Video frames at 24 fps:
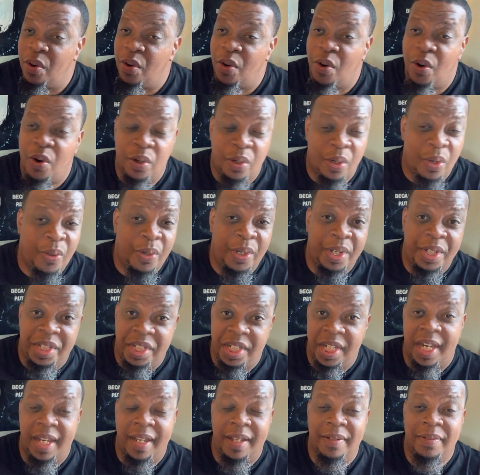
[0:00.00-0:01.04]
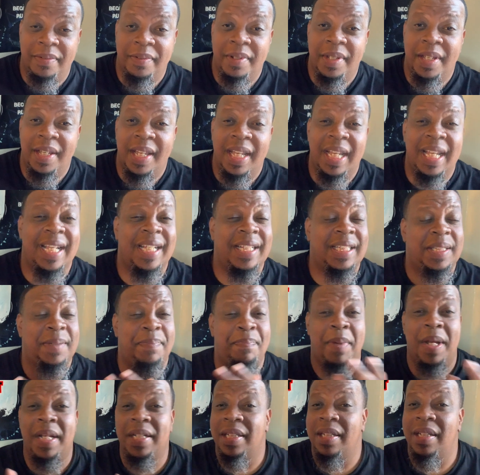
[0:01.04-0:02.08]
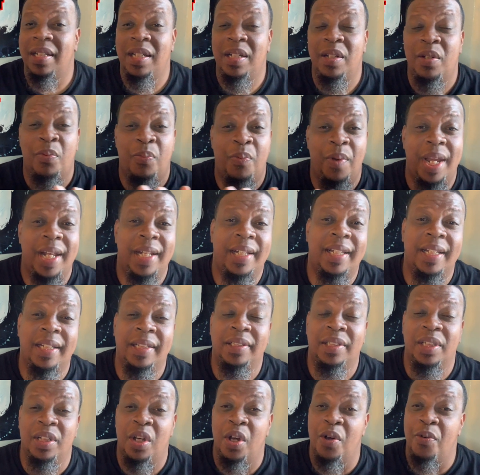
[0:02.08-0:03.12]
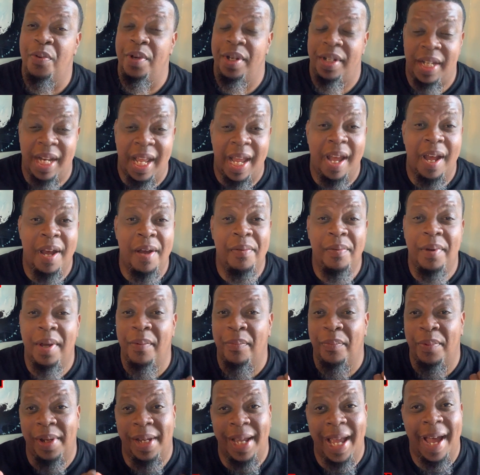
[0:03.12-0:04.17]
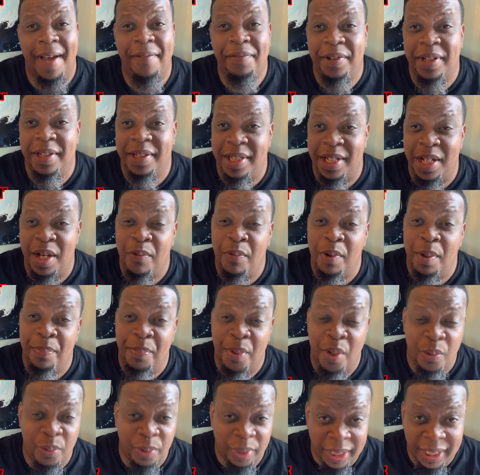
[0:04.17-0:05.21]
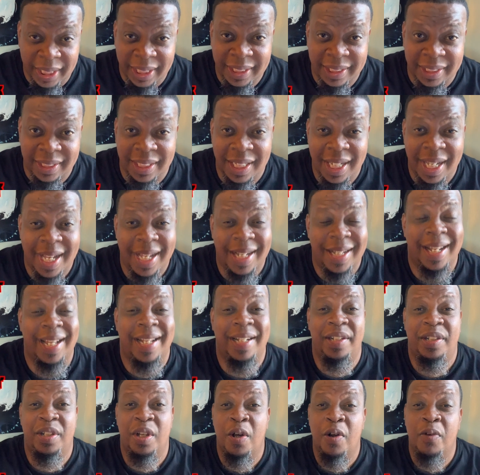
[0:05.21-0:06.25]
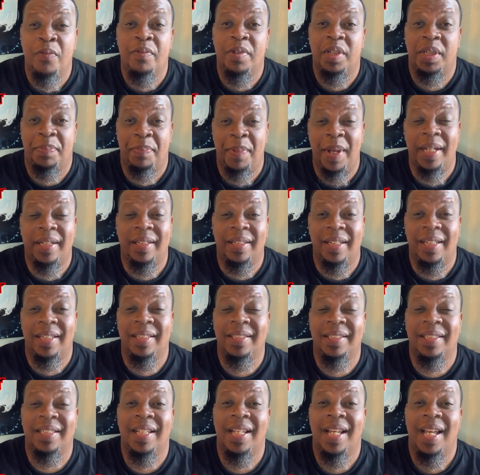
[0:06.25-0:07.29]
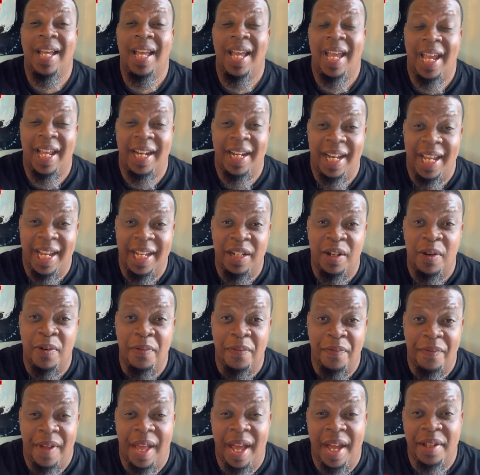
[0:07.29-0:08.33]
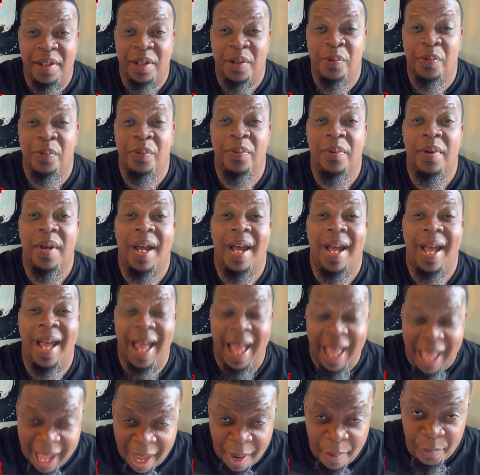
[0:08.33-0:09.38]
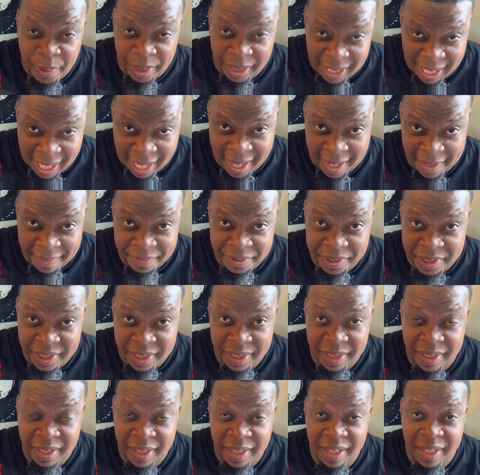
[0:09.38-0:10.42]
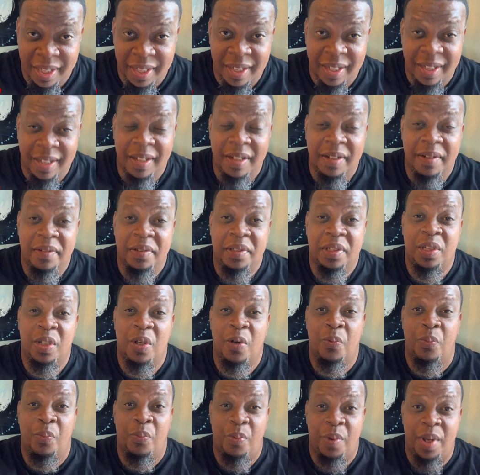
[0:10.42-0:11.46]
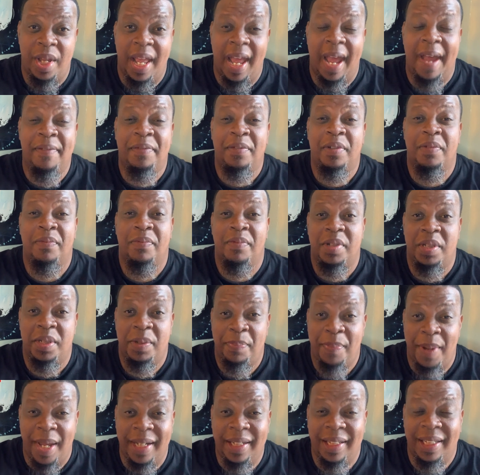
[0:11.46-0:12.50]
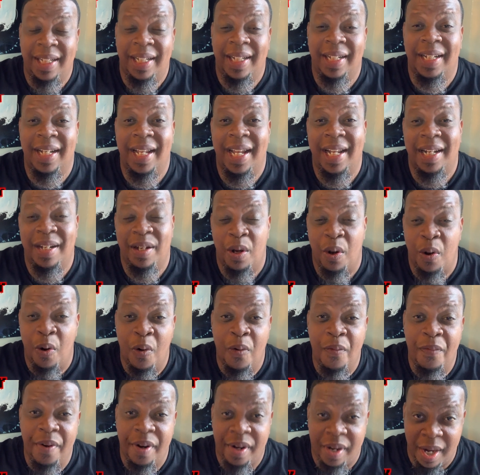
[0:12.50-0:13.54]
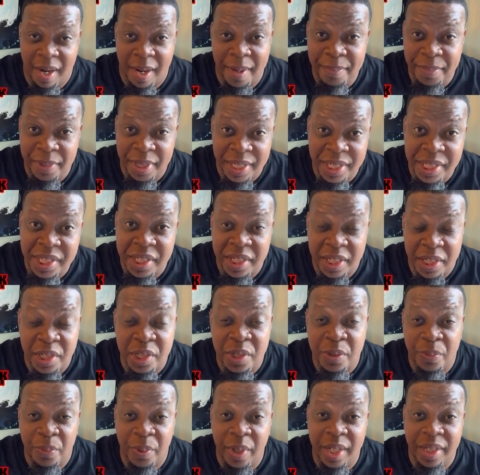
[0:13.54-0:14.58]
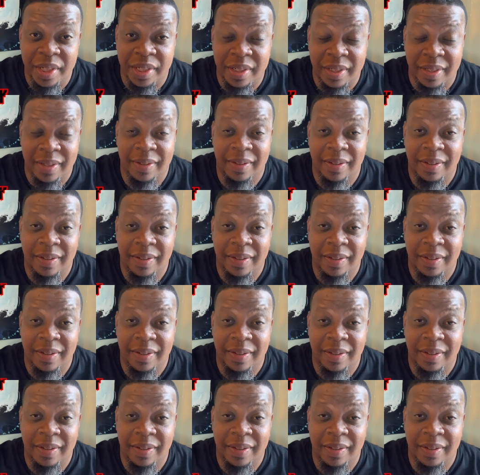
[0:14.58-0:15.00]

or go to jail. Especially the way things are going now, and we have to deal with police that don't respect us and they don't value our lives. So we have to respect it and overcome this situation.